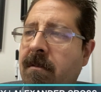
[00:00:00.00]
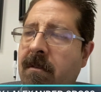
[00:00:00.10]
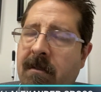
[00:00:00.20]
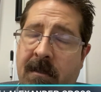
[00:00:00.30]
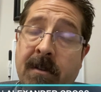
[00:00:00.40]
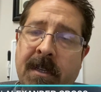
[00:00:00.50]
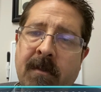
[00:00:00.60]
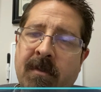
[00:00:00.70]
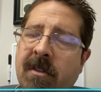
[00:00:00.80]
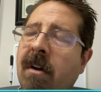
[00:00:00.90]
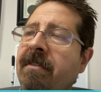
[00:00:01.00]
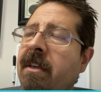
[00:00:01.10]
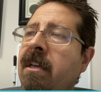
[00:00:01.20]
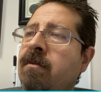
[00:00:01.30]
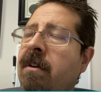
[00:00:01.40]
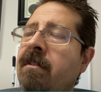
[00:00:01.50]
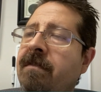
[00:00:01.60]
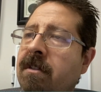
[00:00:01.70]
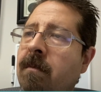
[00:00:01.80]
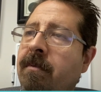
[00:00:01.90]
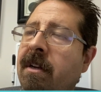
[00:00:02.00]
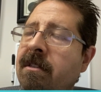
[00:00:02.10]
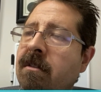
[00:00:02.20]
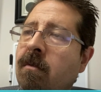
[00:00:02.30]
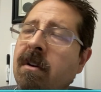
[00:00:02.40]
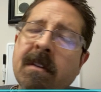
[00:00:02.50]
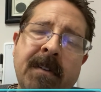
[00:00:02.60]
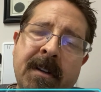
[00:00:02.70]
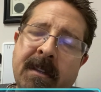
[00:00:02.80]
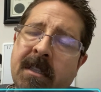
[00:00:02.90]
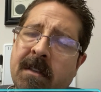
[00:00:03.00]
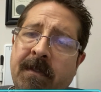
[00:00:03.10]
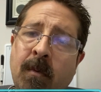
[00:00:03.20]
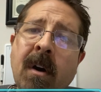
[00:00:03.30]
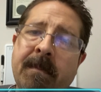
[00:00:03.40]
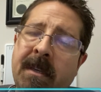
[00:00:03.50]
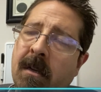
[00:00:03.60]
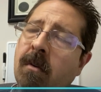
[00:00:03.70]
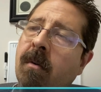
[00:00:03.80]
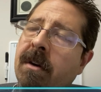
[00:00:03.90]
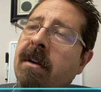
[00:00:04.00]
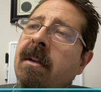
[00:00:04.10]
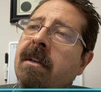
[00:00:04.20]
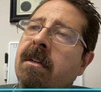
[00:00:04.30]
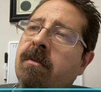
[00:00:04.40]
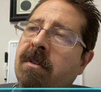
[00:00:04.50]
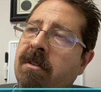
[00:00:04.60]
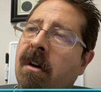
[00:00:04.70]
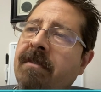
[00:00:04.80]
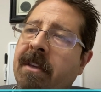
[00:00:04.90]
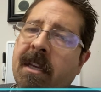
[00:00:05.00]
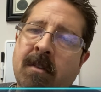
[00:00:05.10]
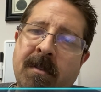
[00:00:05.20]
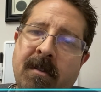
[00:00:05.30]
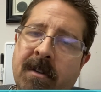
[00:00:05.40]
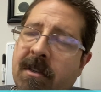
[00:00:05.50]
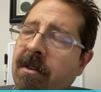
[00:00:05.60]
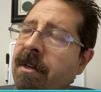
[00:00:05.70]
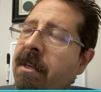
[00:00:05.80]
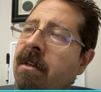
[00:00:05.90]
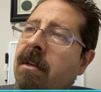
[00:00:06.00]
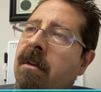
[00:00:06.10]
the attorney could resolve the case without your physical presence or at the very least if you want to be in court to resolve the case with your attorney